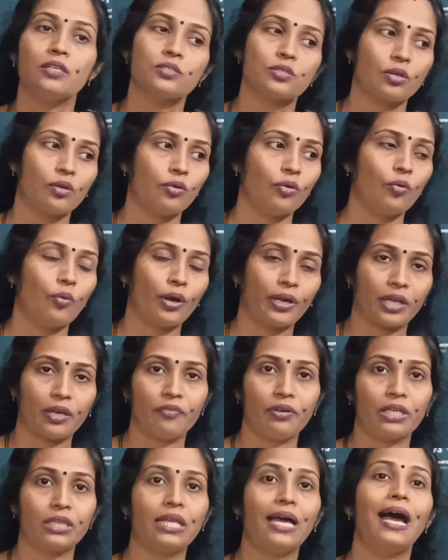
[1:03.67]
So
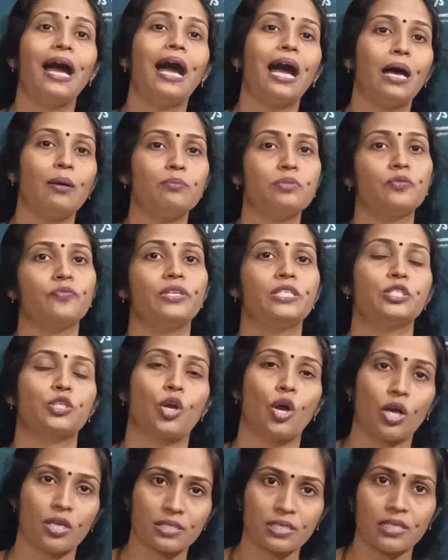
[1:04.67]
whatever the harms
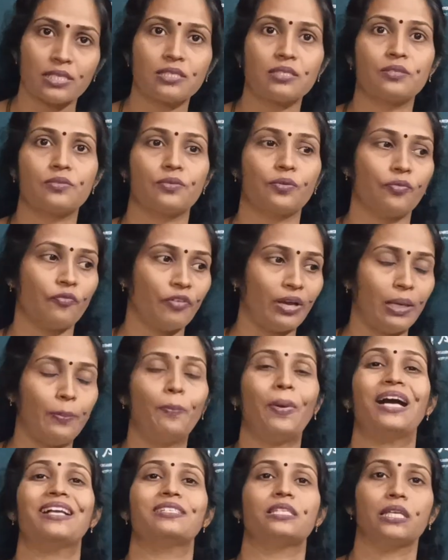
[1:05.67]
which causes while
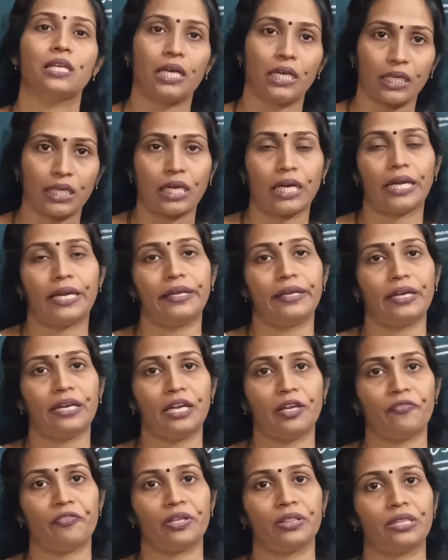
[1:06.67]
passing on current
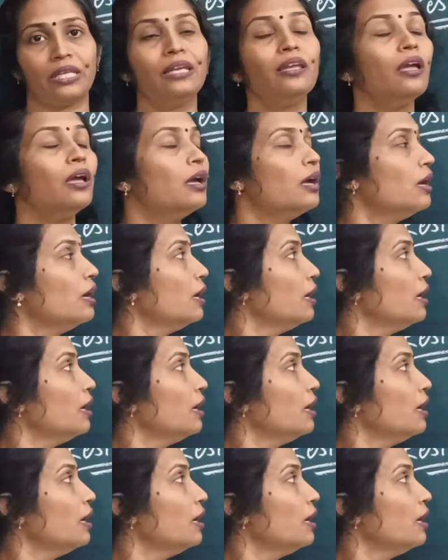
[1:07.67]
and everything,